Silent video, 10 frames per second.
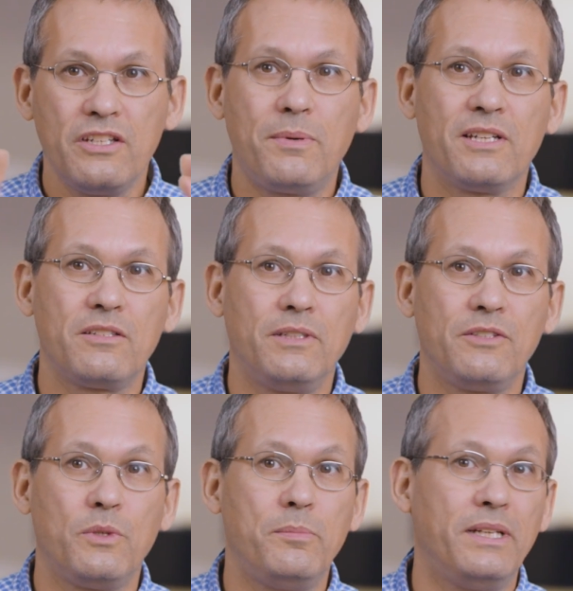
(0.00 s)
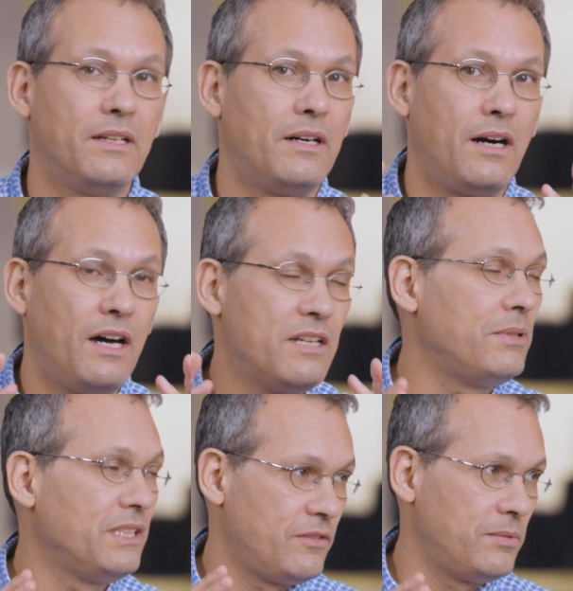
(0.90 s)
all these possibilities would be
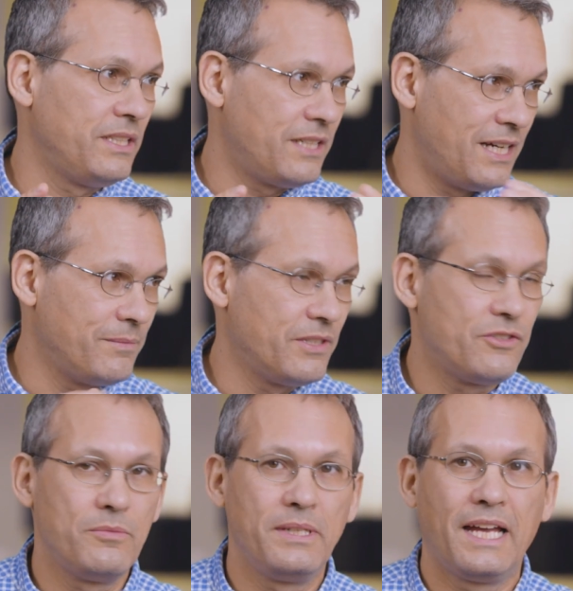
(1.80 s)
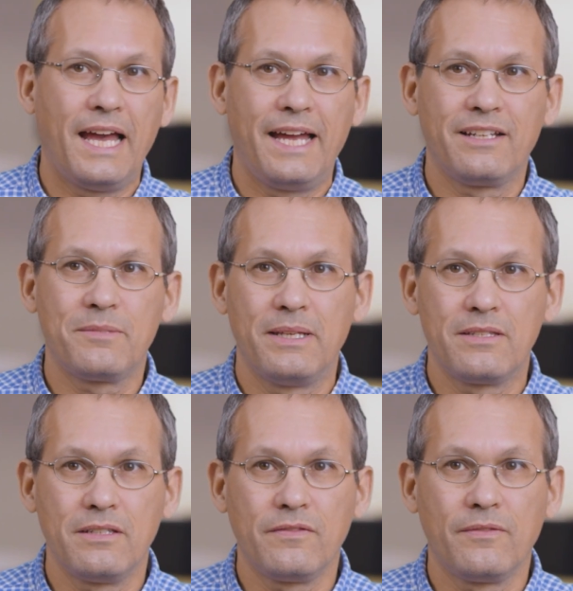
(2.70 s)
unbelievably time-consuming and
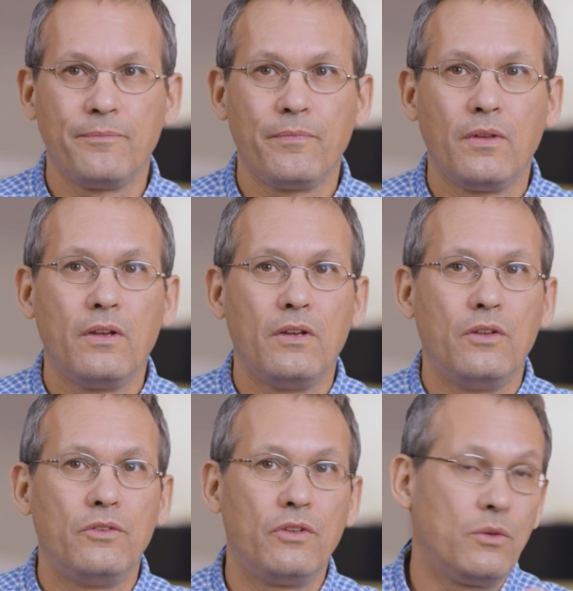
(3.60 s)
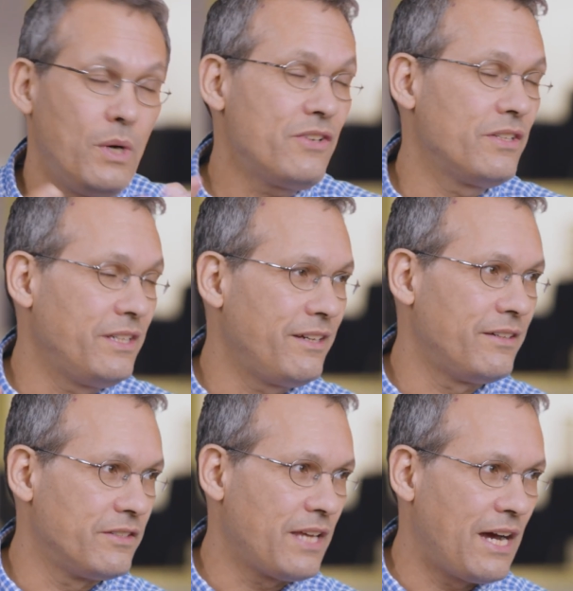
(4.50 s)
expensive. So the question
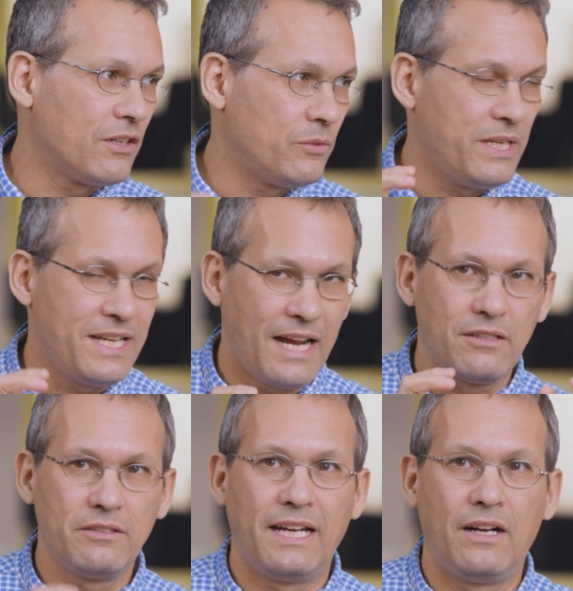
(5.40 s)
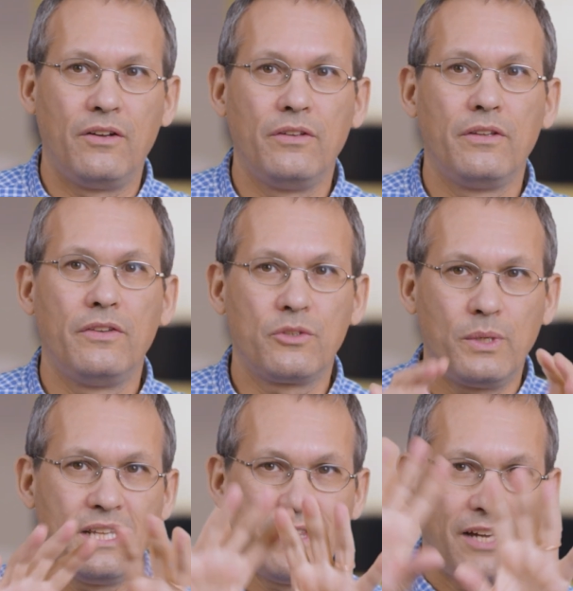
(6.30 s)
here is, how can we narrow down the
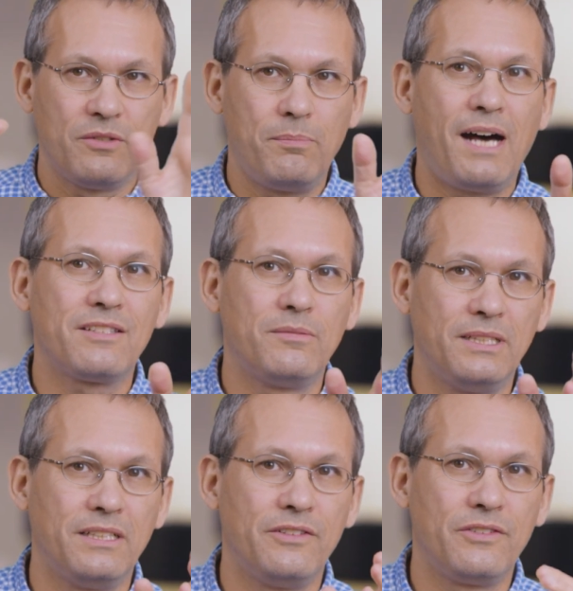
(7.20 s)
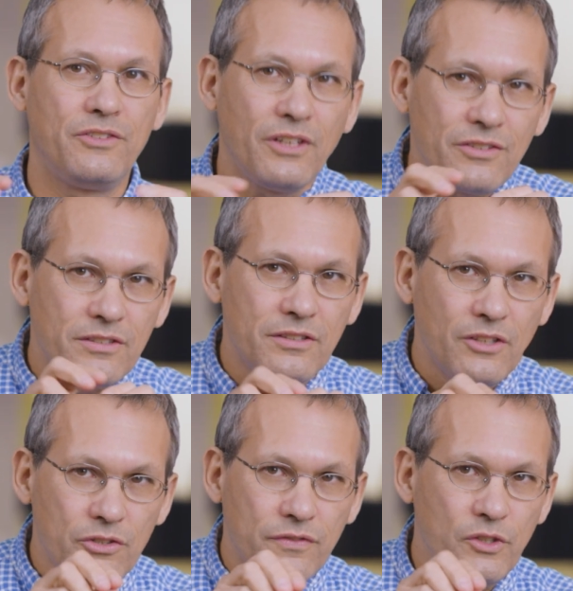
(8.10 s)
twenty thousand possibilities to just
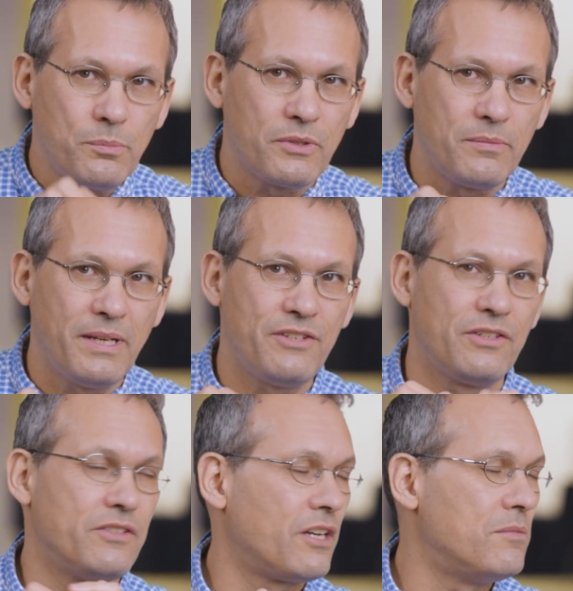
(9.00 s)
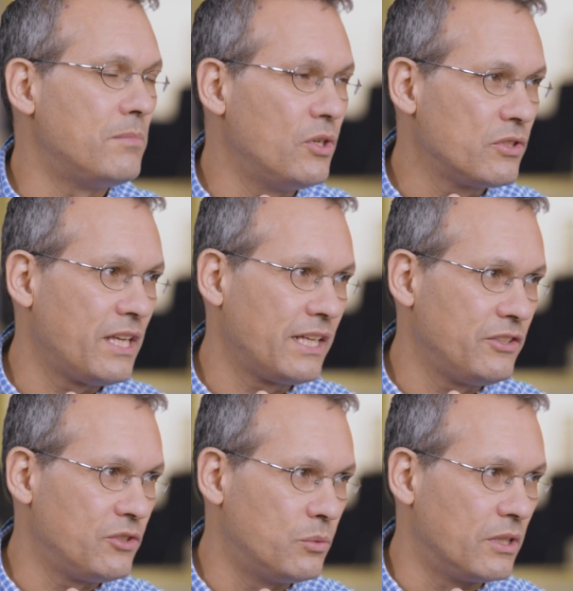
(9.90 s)
those few perturbations that are most
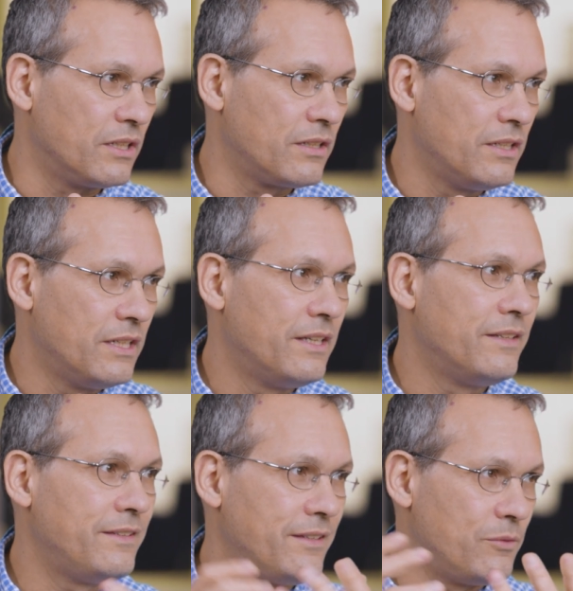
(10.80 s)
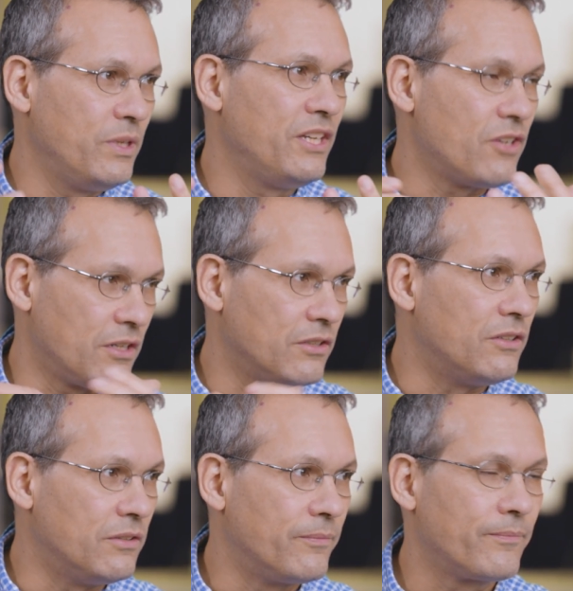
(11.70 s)
likely to work to reach our
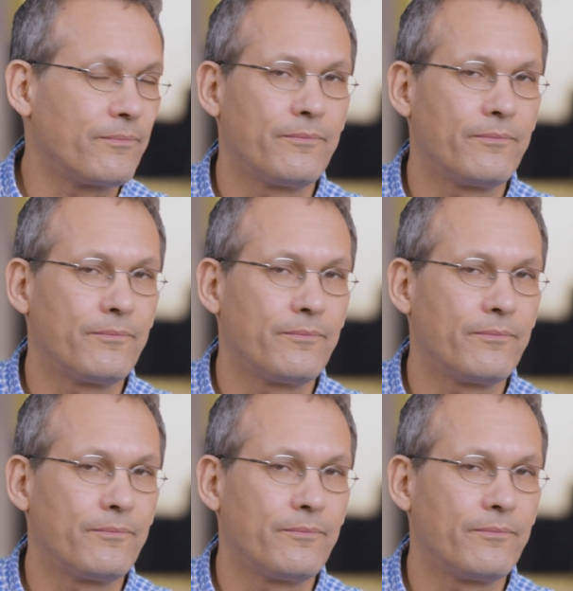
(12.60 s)
goal?